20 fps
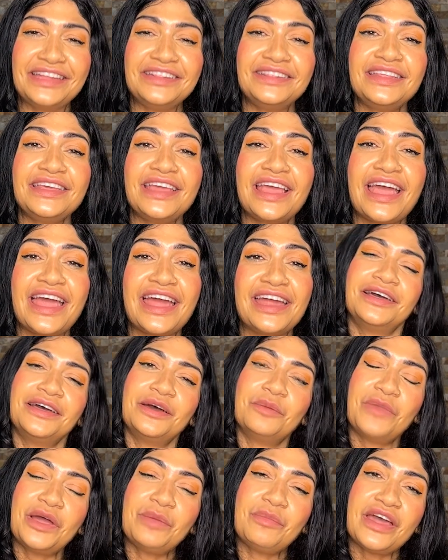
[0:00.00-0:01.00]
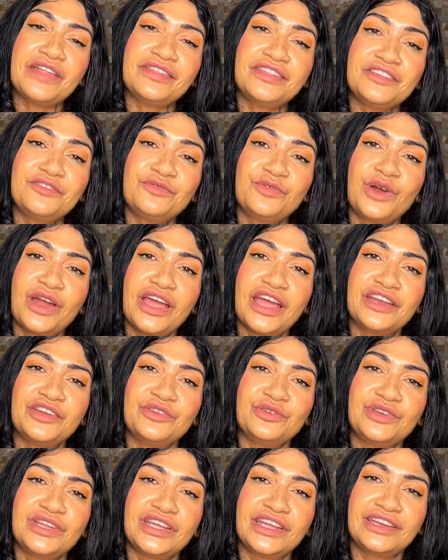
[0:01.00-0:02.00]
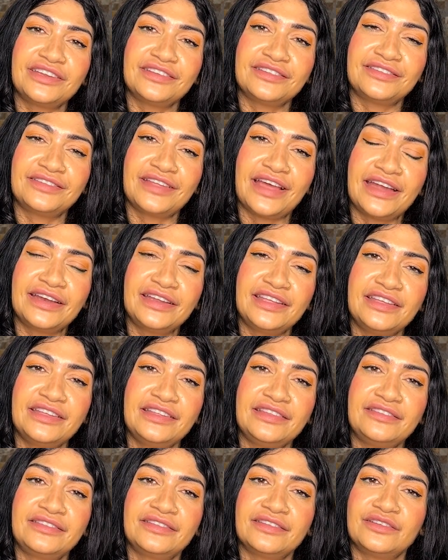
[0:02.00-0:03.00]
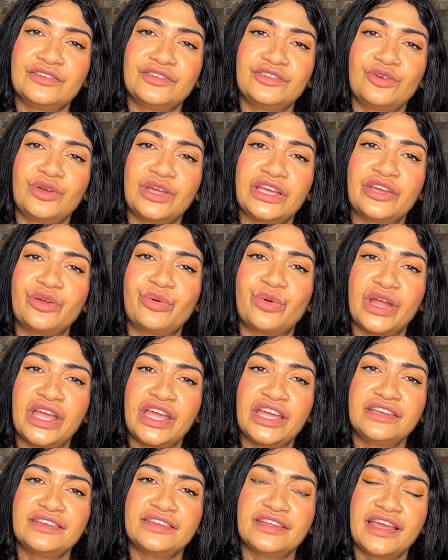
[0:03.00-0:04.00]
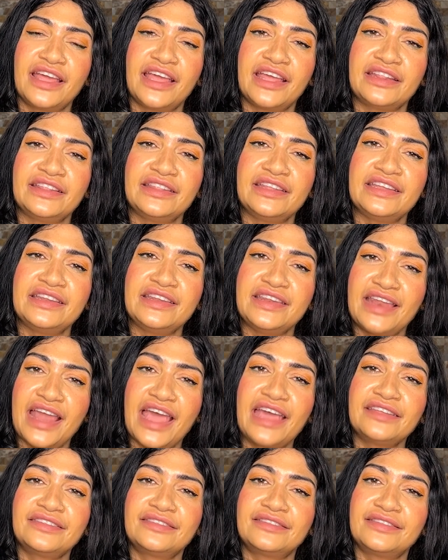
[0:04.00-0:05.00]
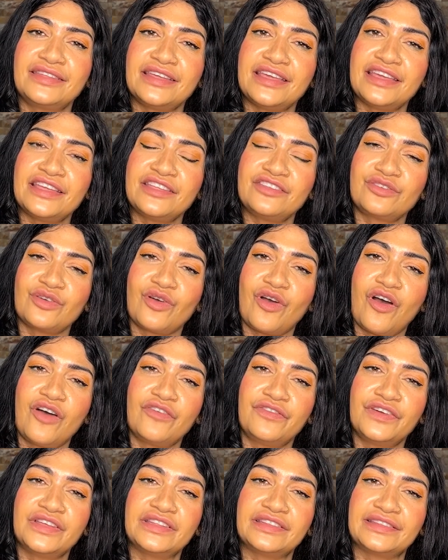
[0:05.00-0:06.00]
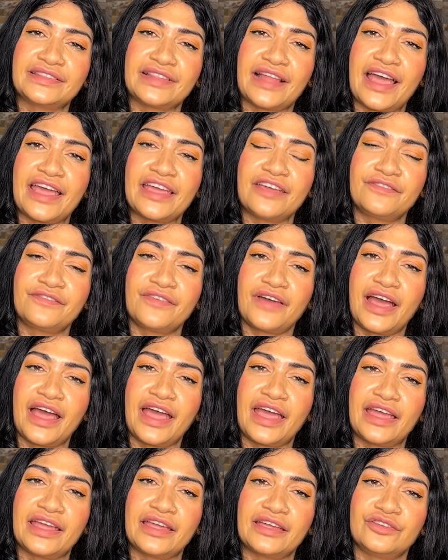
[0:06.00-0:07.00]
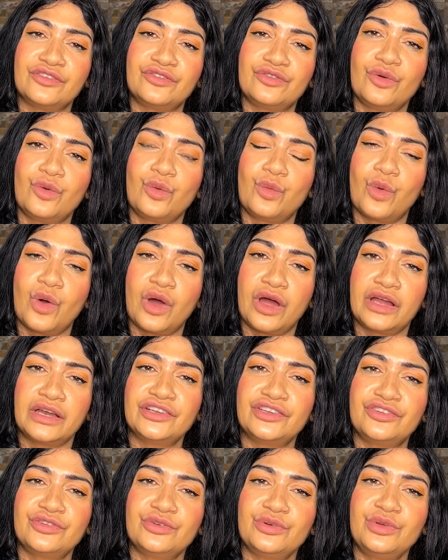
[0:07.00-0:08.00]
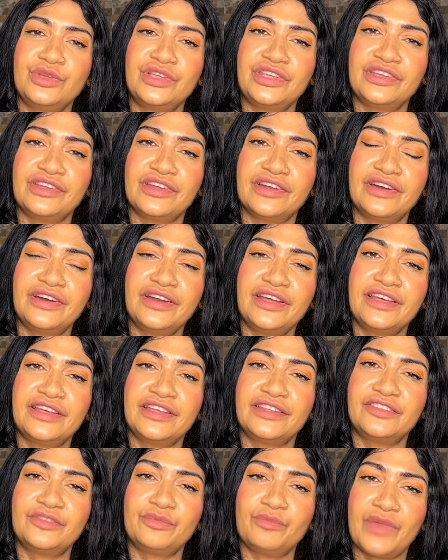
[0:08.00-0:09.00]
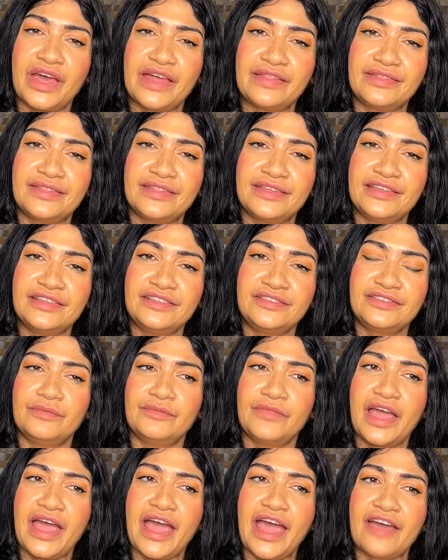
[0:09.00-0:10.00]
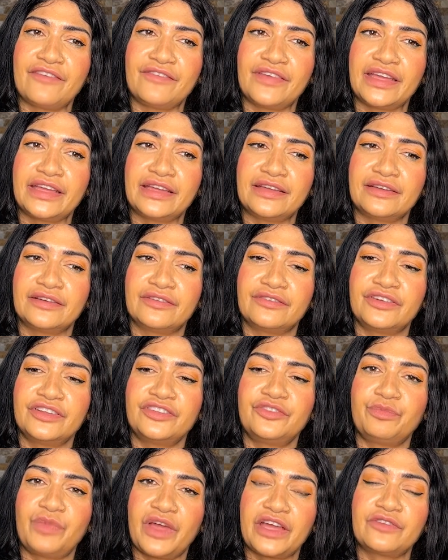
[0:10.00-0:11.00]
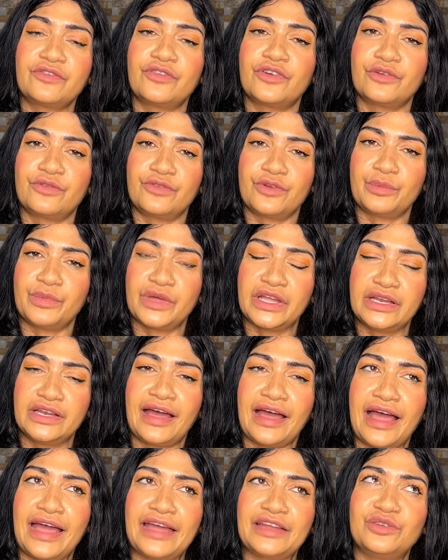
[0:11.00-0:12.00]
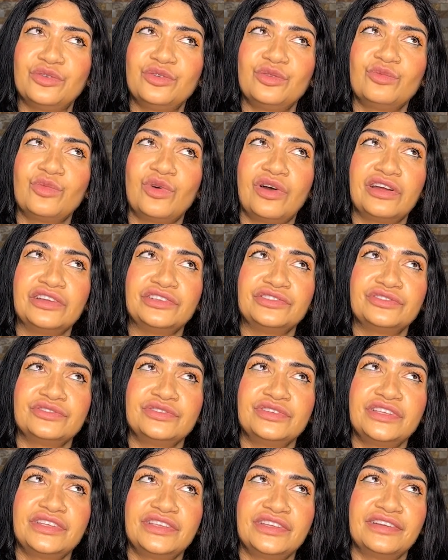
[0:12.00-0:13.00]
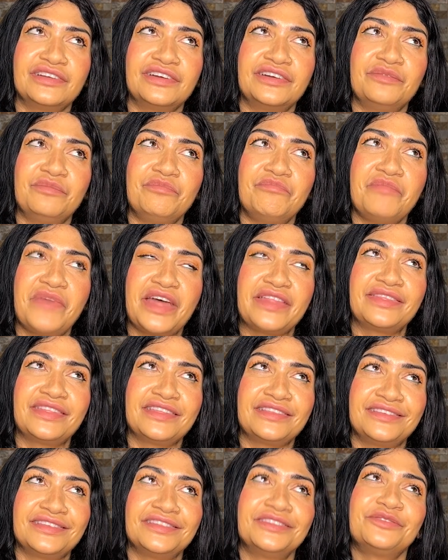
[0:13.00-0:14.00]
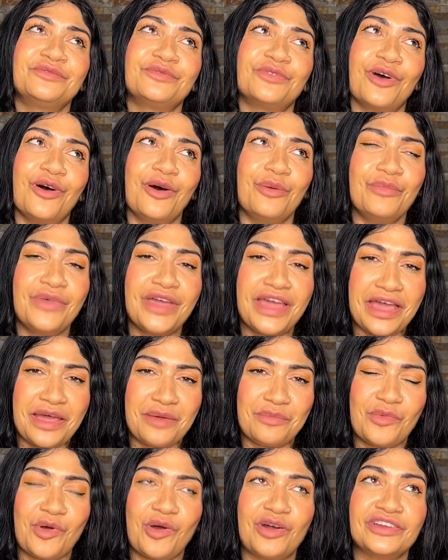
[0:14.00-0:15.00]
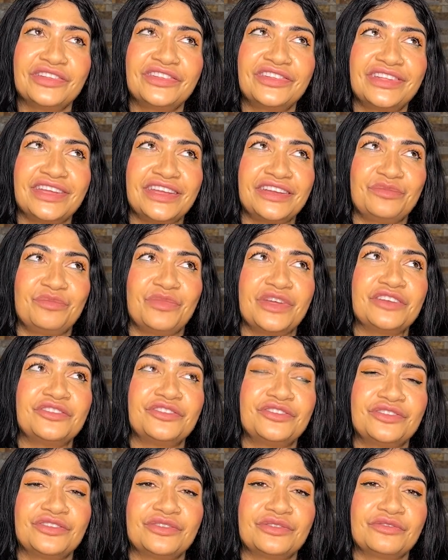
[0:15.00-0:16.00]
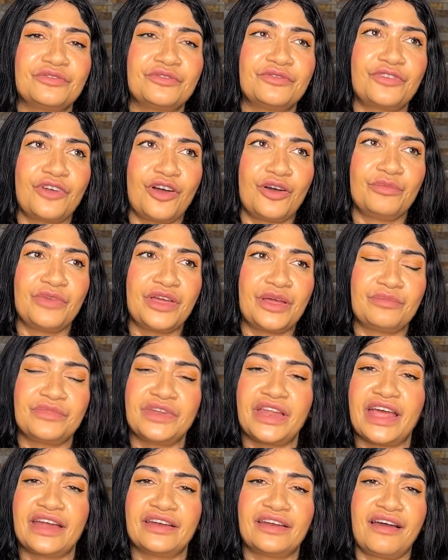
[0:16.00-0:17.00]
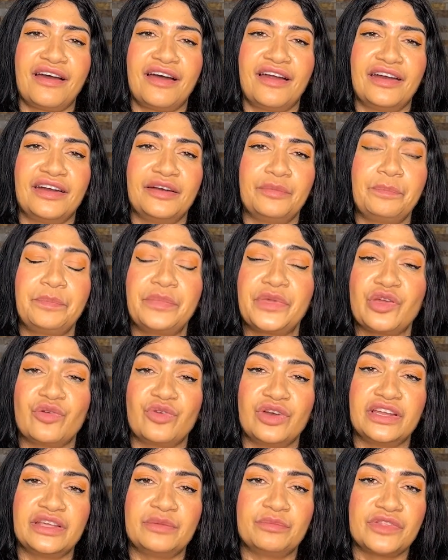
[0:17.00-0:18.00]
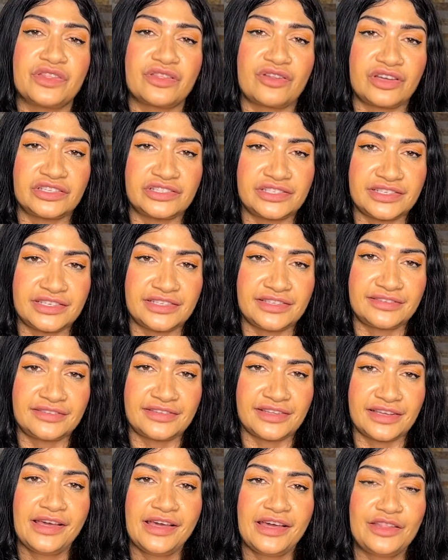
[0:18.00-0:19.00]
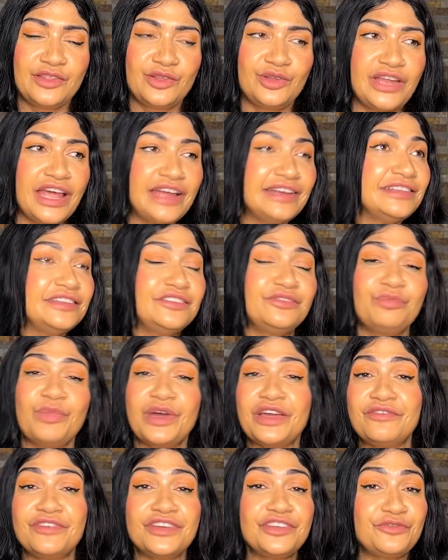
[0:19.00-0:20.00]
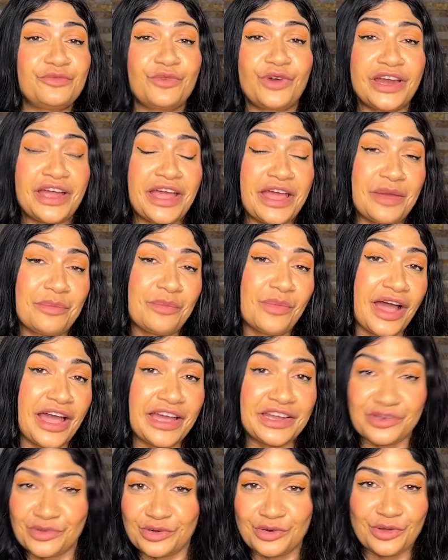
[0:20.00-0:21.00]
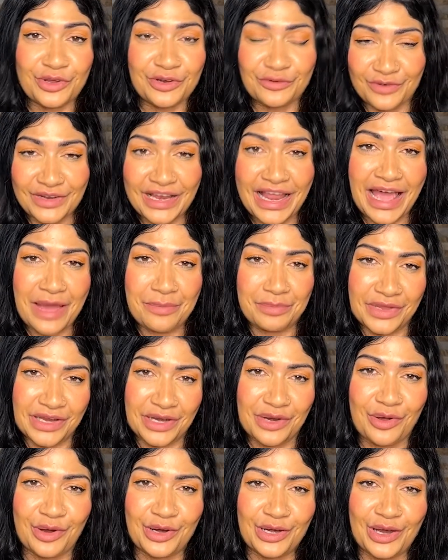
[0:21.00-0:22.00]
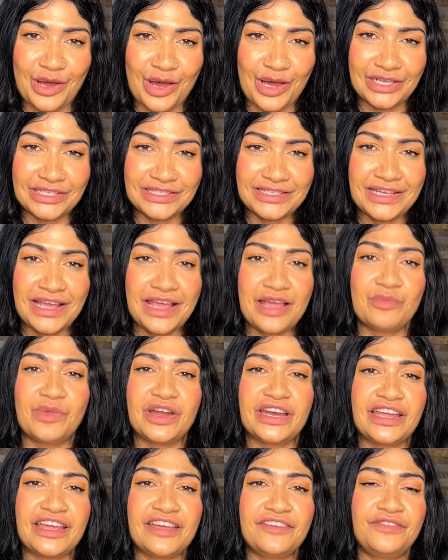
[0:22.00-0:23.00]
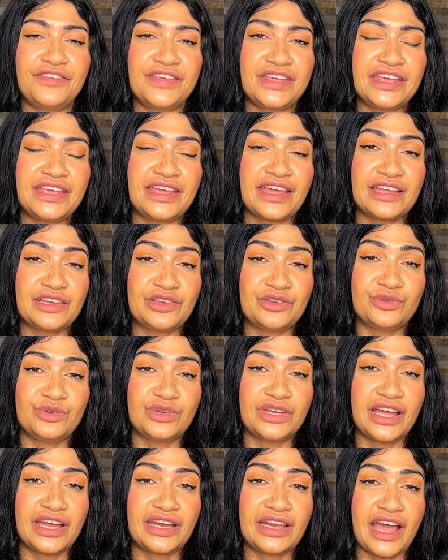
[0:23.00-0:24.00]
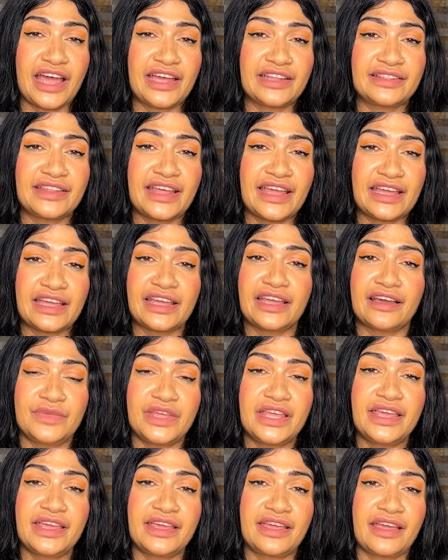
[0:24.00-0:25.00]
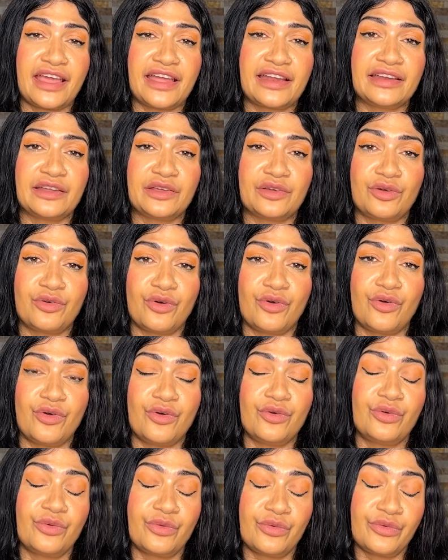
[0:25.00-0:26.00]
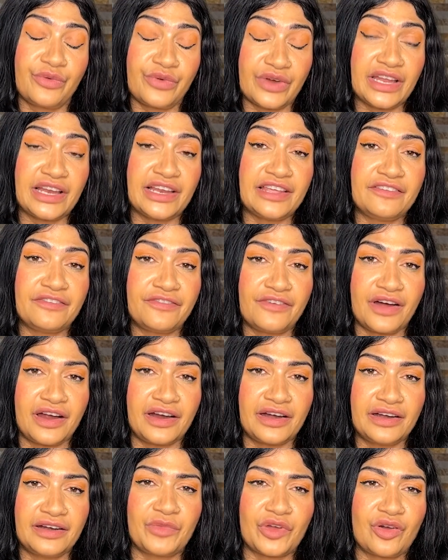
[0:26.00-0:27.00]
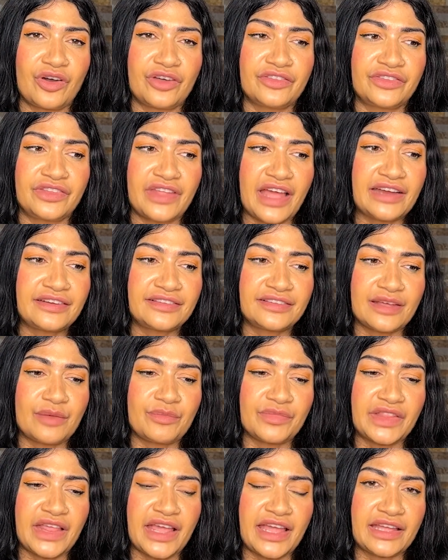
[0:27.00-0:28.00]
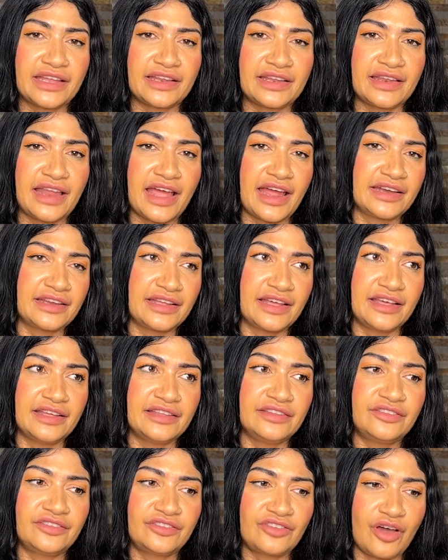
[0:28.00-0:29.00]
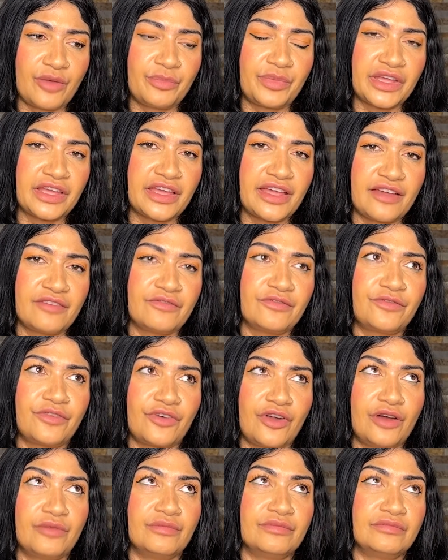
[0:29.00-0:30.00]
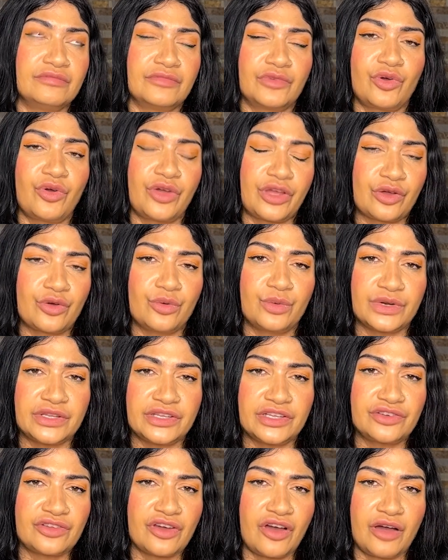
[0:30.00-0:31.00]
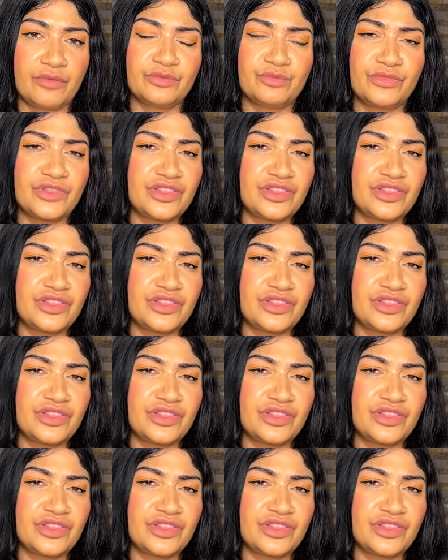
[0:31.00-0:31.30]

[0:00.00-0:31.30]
In the end, my message for Andrew Tate is that he's doing great. In the next stage of his life, I do want to hear his message, having respect for women. I don't want to hear messages from him or statements from him that are purely misogynistic. So that is my wish for him. I don't know it will happen or not, but if he can do that, I think he can go really far, because that's something that is stopping him from going over the top.